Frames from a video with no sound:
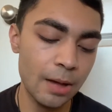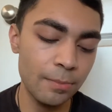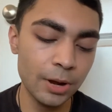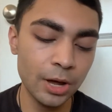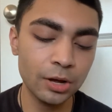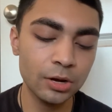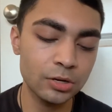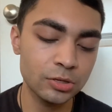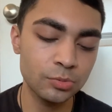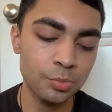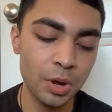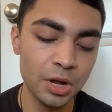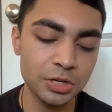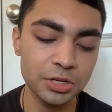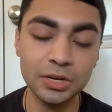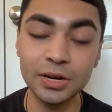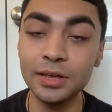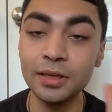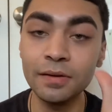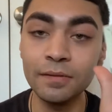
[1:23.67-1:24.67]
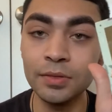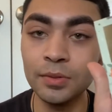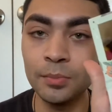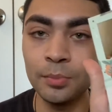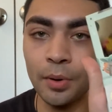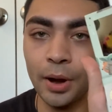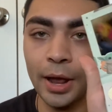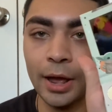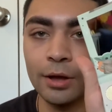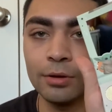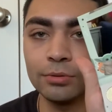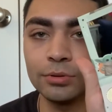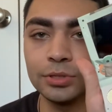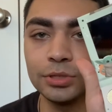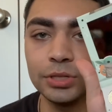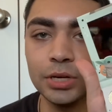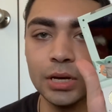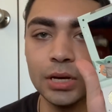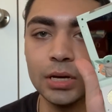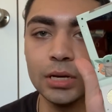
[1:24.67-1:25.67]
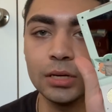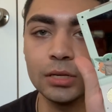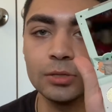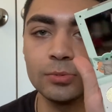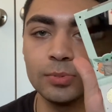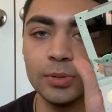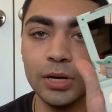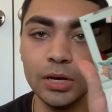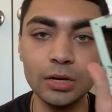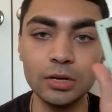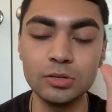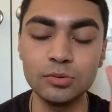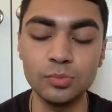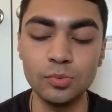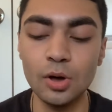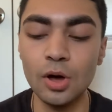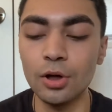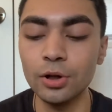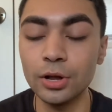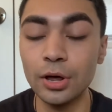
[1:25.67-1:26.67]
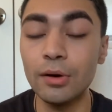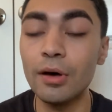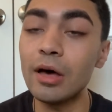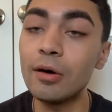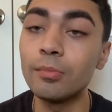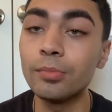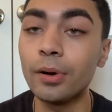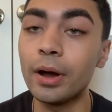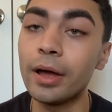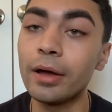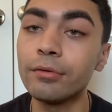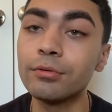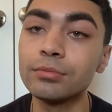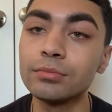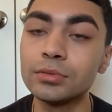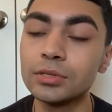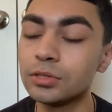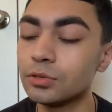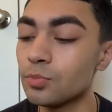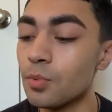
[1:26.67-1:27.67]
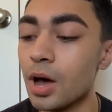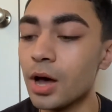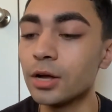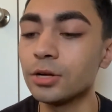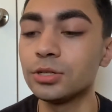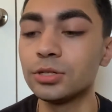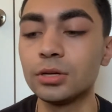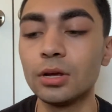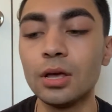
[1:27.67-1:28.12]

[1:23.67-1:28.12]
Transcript: not gonna swatch any of the brown shades because we all know how brown swatch.